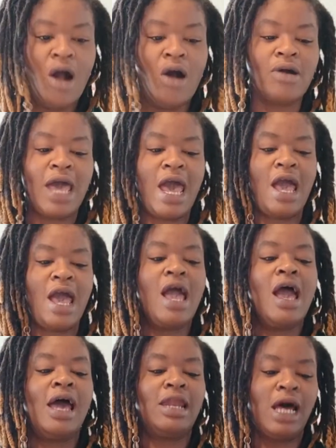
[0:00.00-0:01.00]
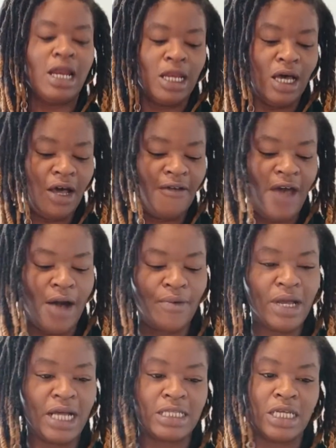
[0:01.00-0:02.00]
Okay, and I love how
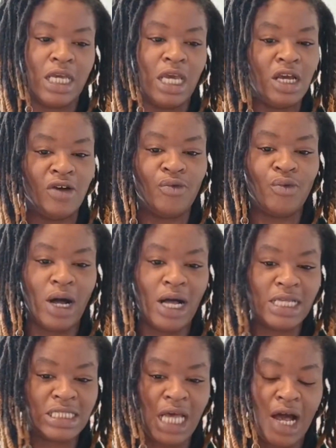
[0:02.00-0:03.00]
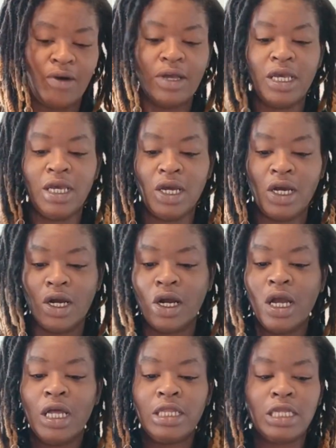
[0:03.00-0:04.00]
we got the King of Wands out
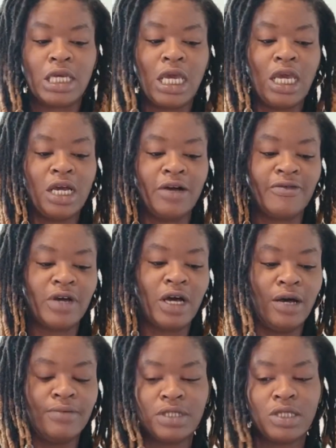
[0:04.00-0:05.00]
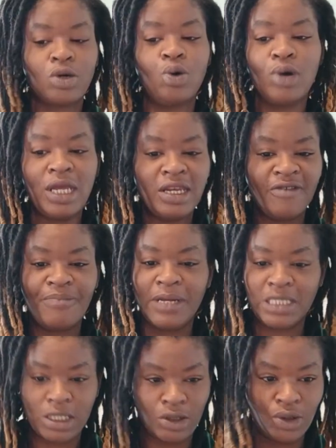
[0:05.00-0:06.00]
here, the King of Cups, the Queen of
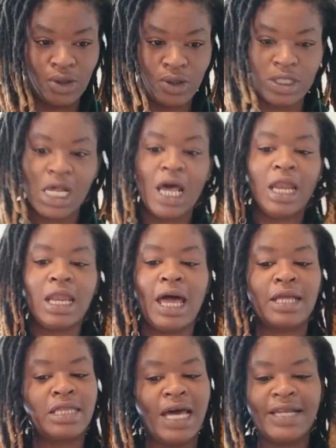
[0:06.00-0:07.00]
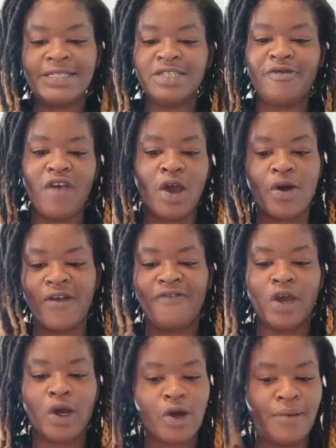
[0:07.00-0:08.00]
Pentacles. Like, that is very,
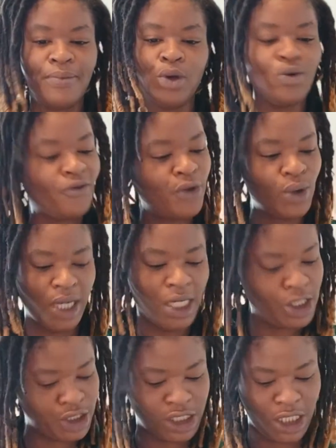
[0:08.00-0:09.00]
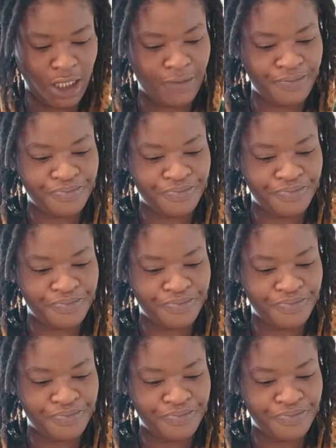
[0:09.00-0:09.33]
very beautiful energy.